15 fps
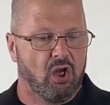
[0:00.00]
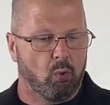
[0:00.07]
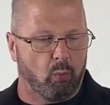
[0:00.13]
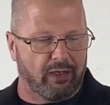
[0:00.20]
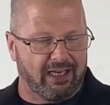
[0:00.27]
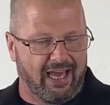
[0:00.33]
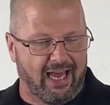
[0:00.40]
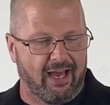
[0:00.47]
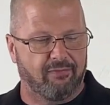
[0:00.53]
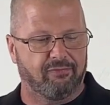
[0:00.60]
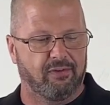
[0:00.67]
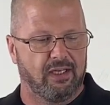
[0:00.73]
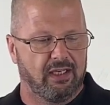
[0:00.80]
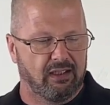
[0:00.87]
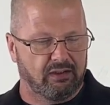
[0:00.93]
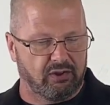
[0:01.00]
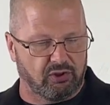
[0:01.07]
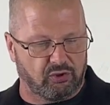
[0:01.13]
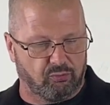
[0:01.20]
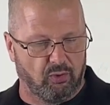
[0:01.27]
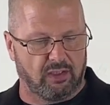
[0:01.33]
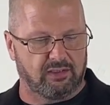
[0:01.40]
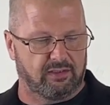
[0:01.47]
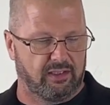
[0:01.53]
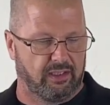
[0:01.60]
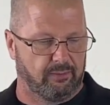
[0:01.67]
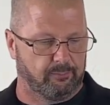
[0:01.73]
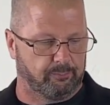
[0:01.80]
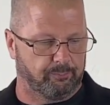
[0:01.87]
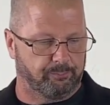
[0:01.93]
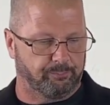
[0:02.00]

We have to trust him.